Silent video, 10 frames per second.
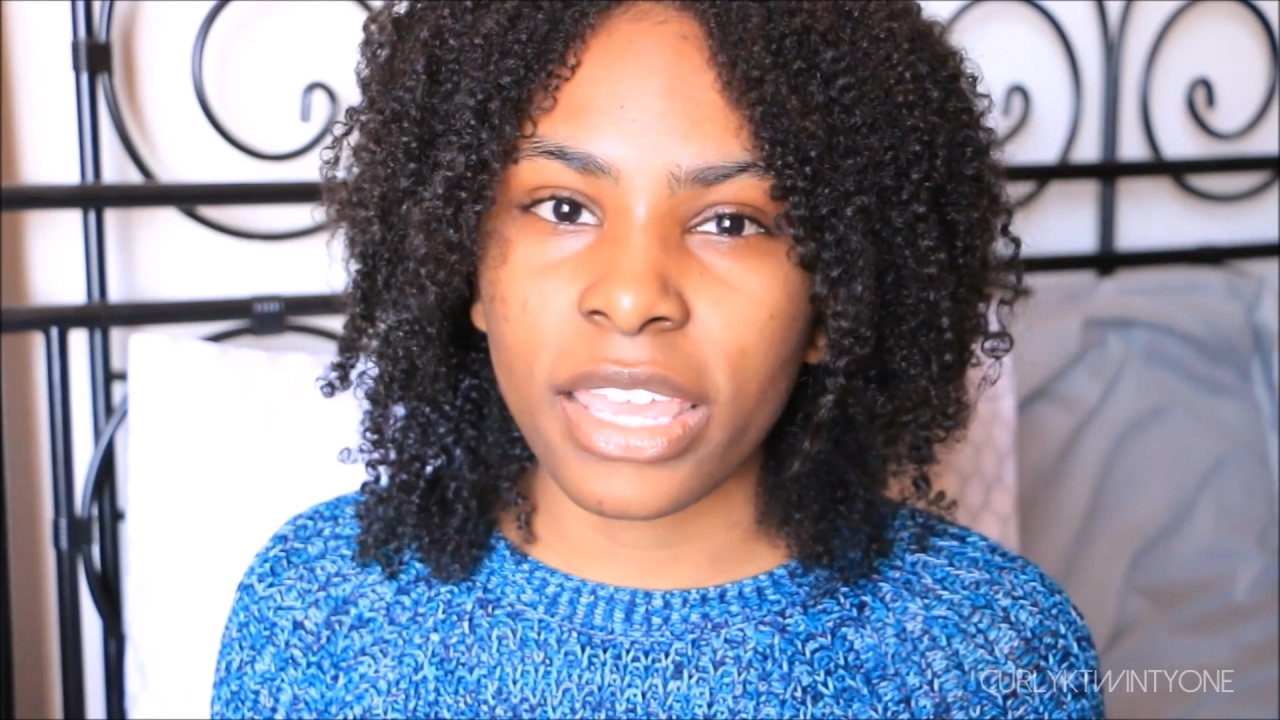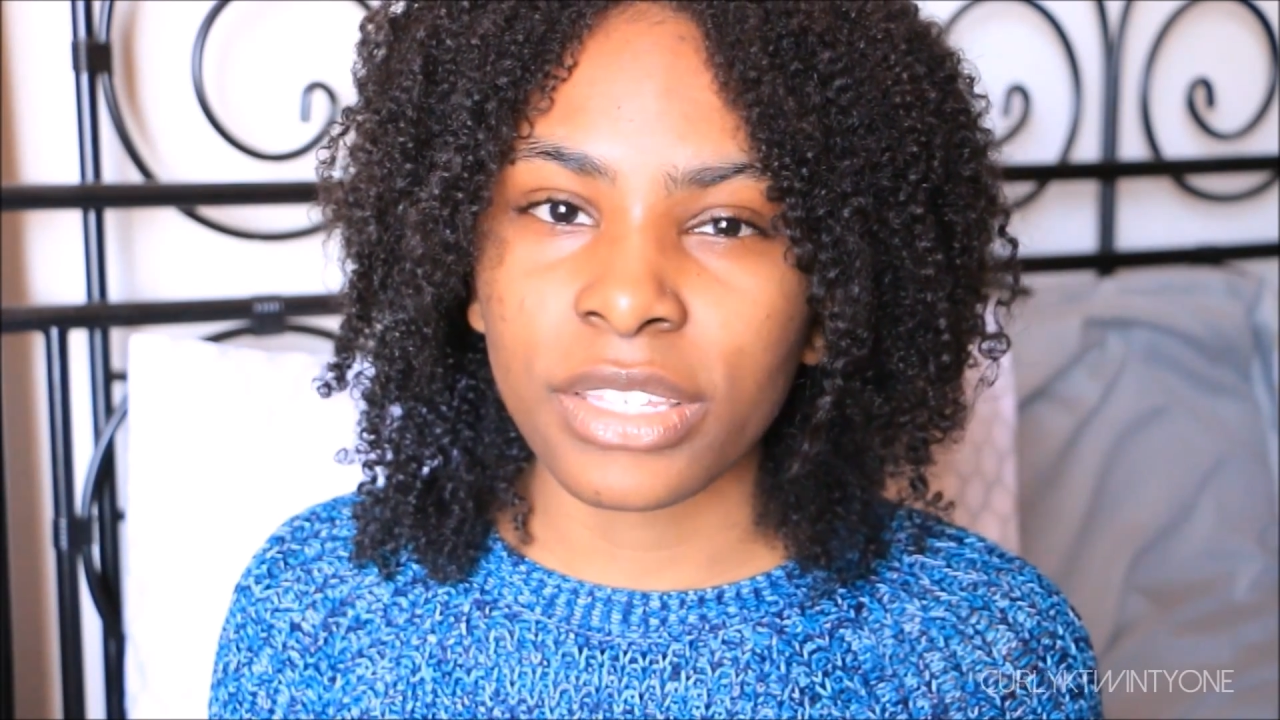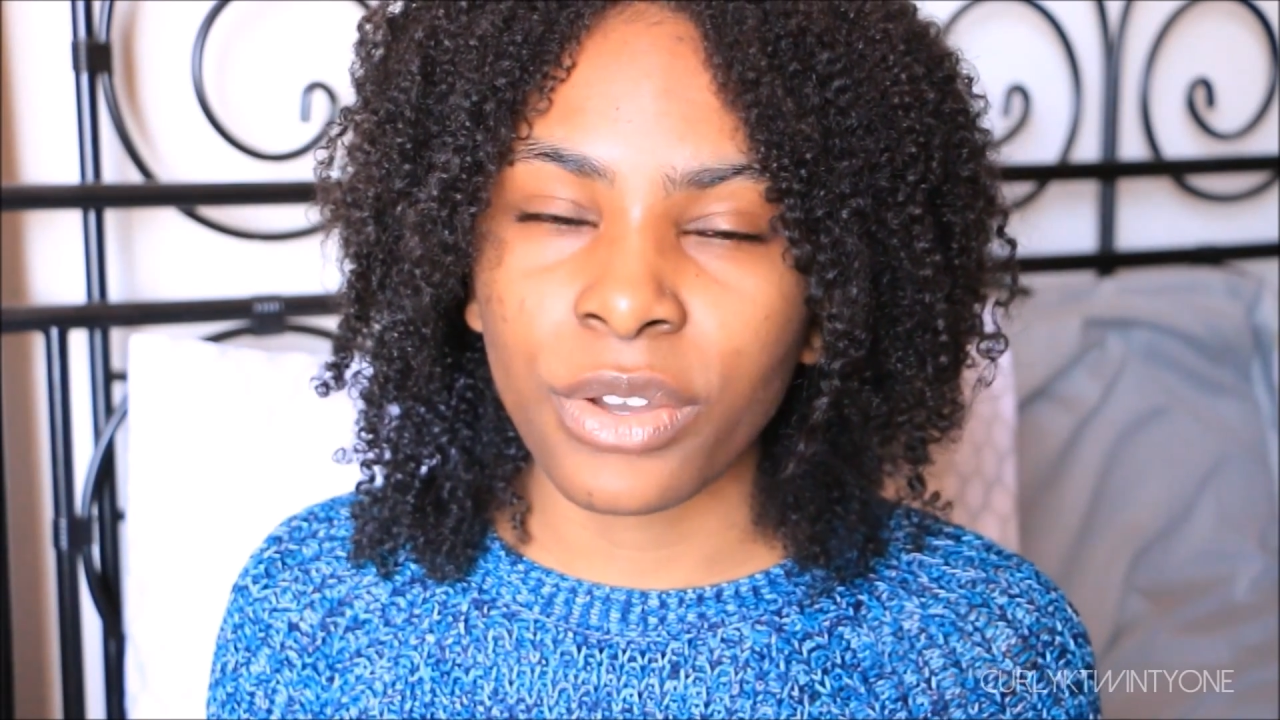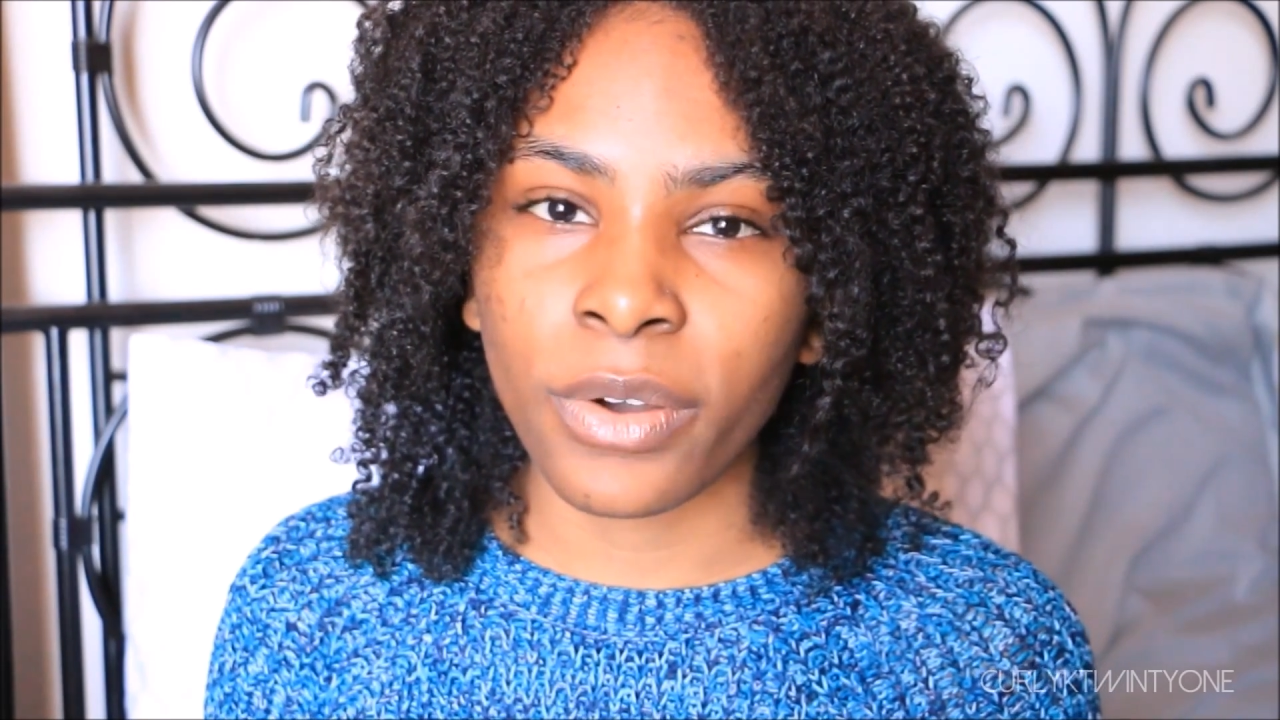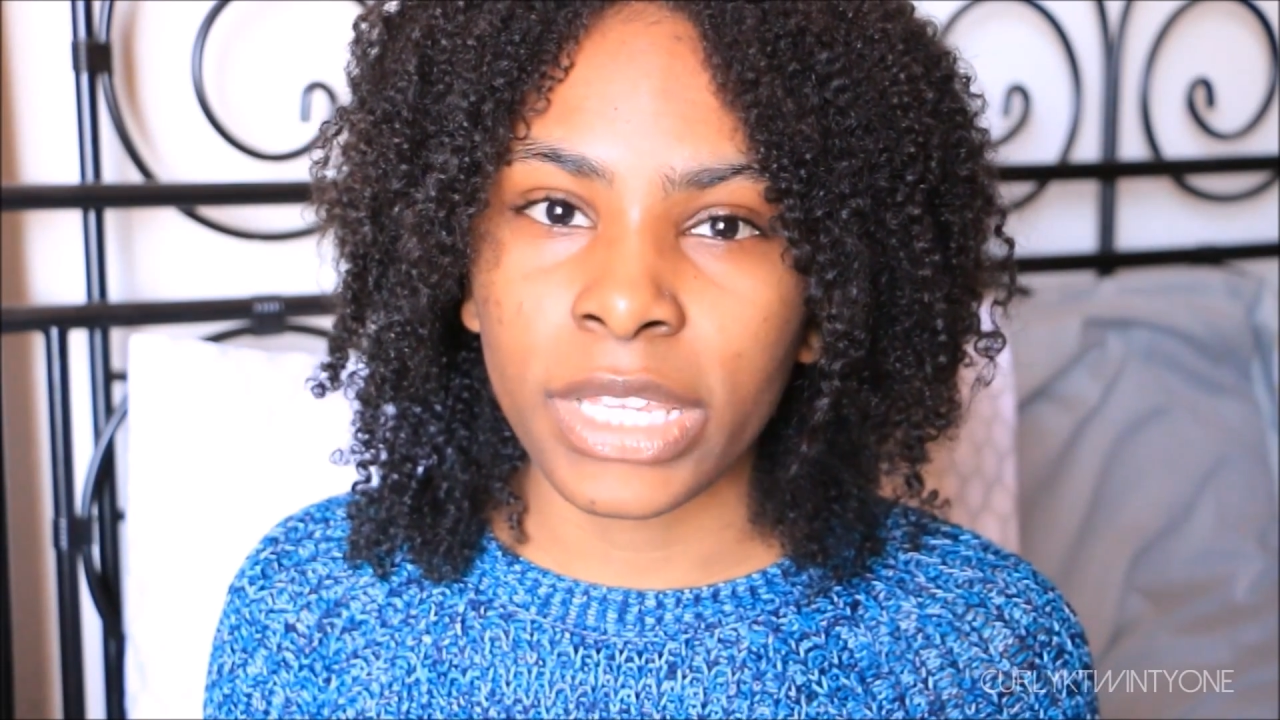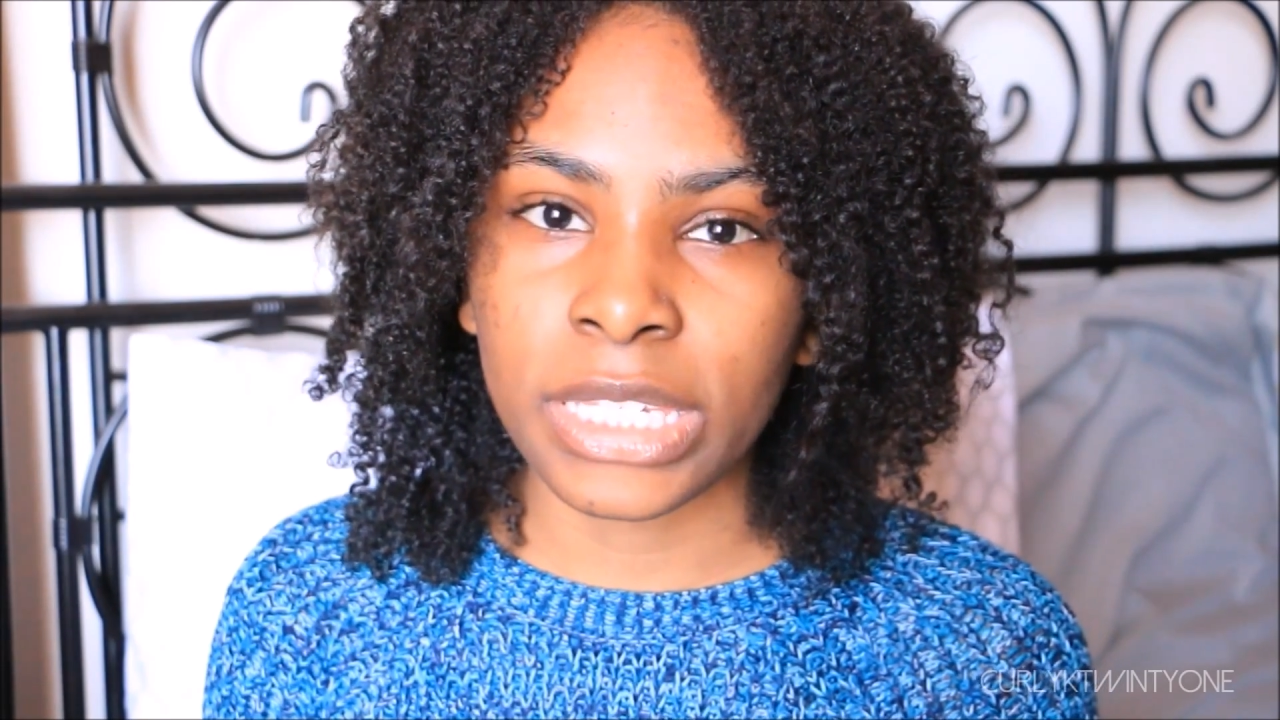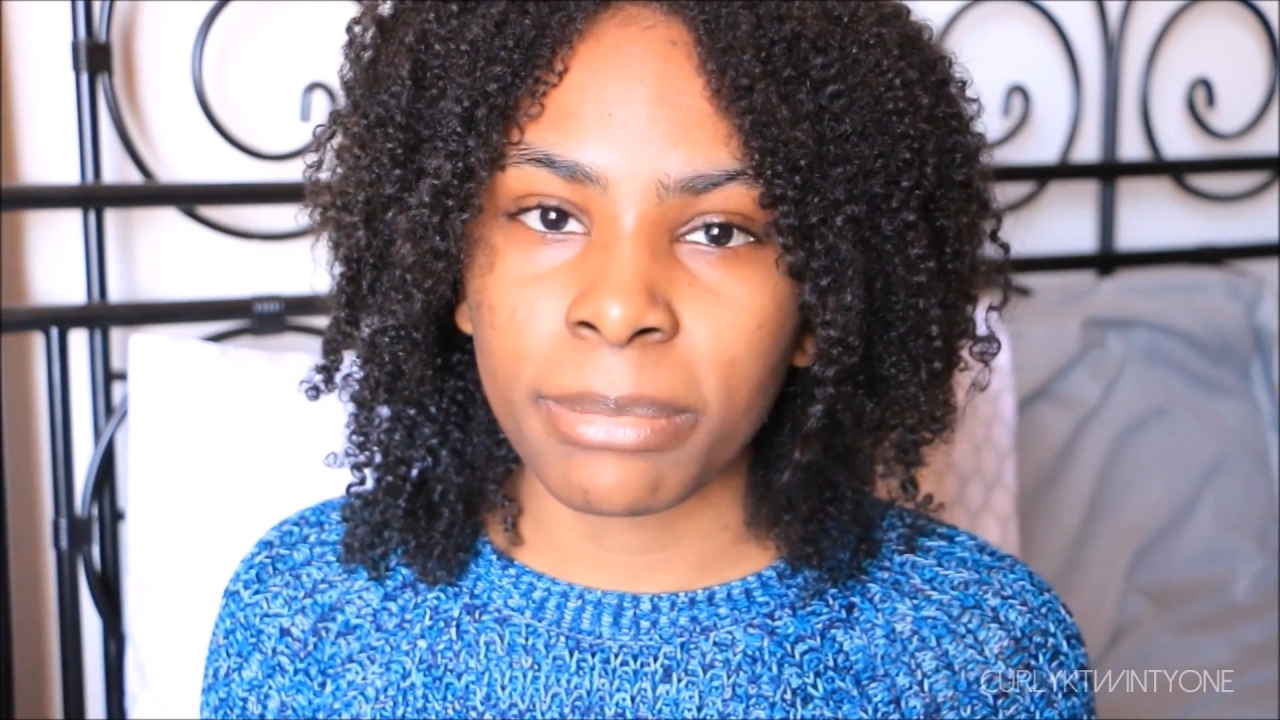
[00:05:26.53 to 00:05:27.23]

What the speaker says: it's going